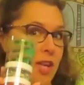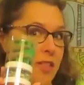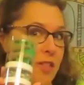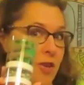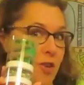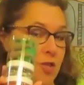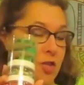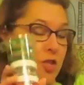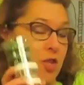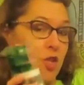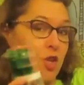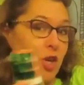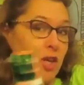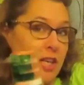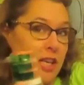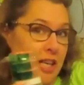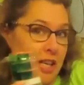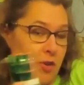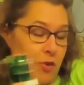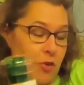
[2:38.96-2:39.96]
There's
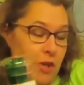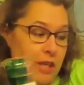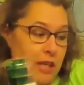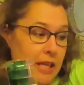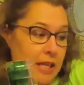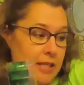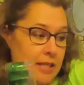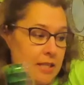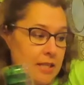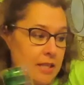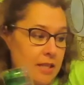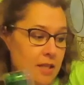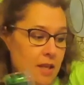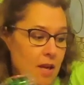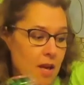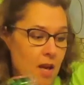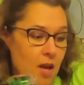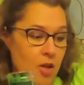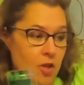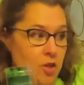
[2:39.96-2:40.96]
cookie ingredients.
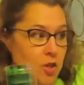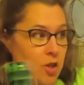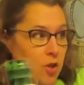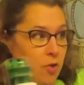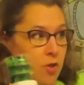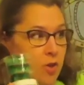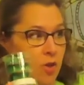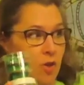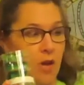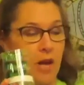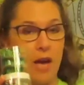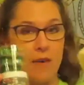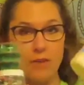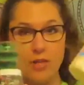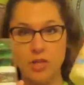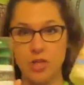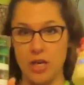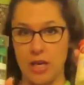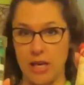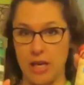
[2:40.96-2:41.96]
So you'll have a
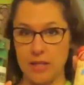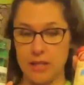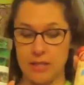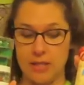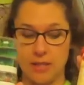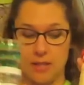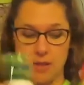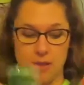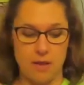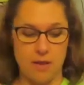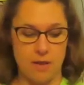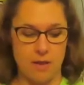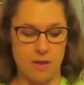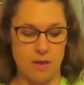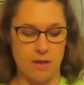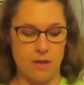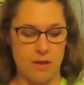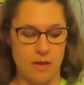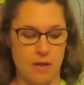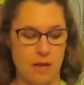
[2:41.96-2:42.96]
chance
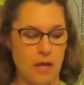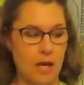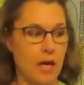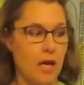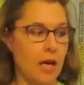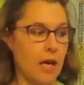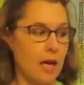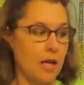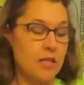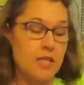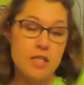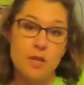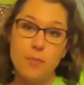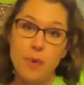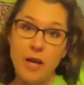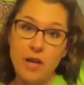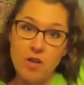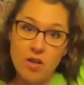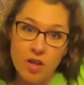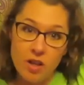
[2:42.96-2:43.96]
to
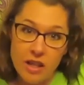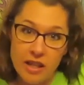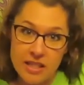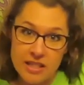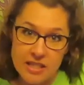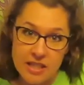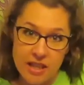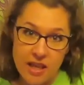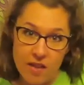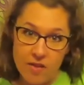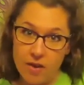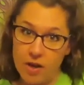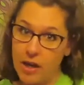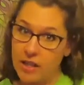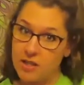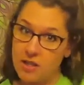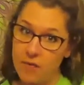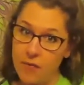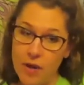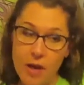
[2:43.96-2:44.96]
bake cookies together
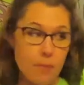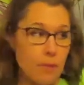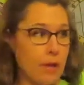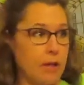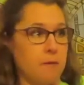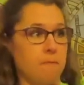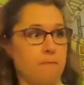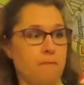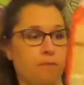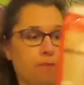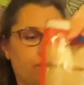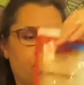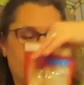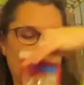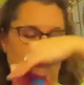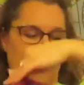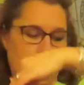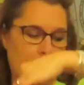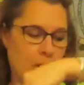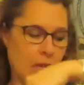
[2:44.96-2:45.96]
as a family.
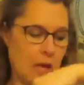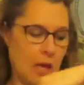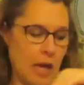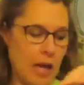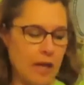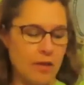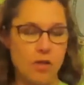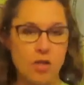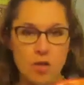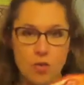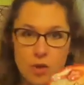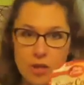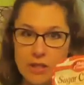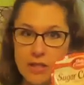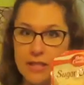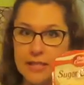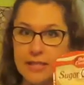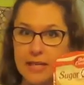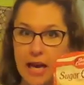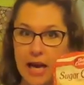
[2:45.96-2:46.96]
And you can
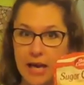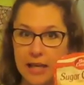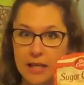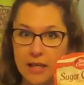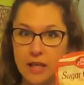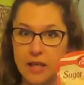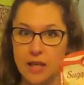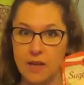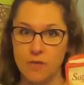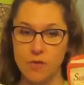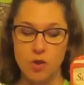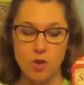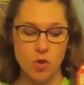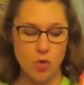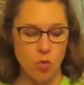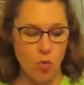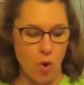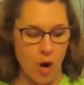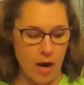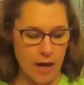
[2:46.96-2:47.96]
decide if you
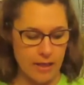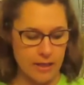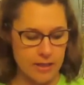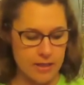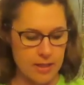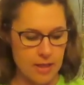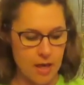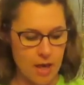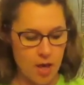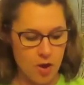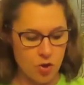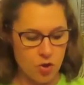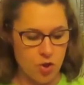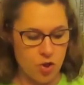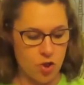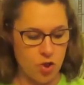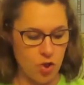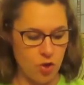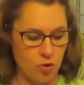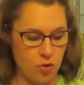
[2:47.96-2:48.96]
want
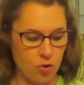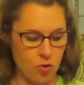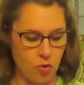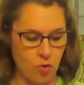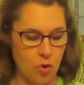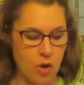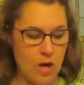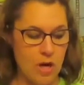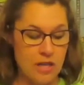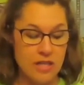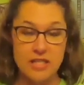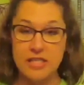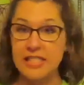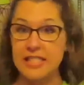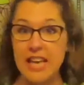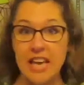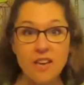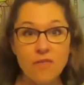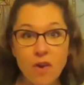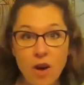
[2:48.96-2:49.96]
to
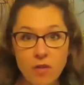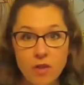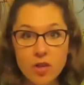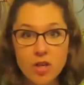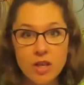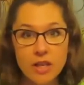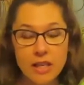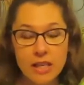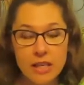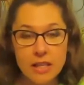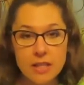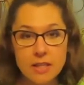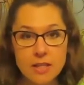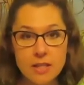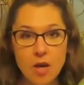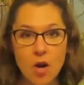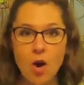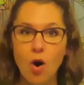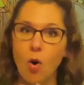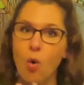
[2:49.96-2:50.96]
save all the
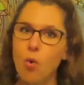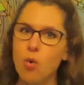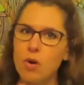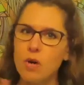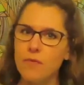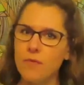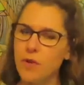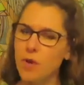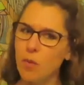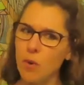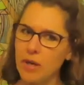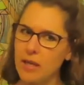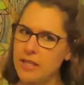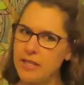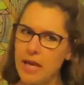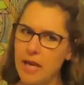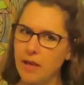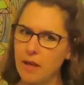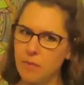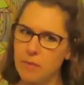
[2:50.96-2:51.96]
cookies or if you want
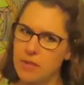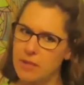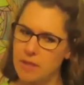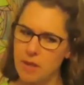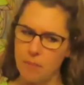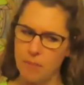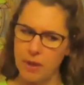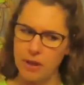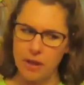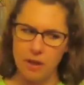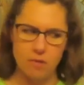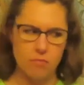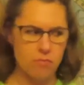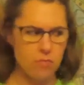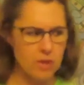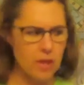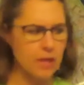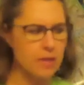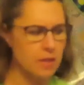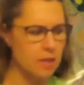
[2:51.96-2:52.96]
to take them to somebody.
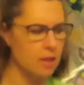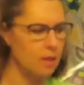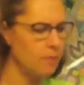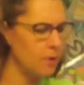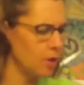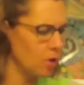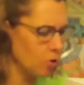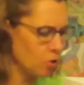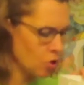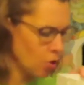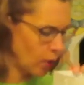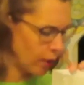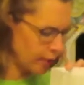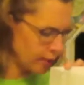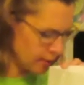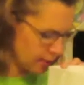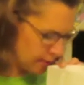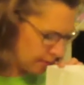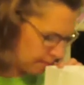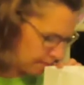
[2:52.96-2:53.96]
That's going to be your
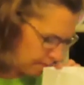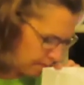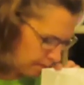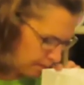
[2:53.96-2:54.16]
choice.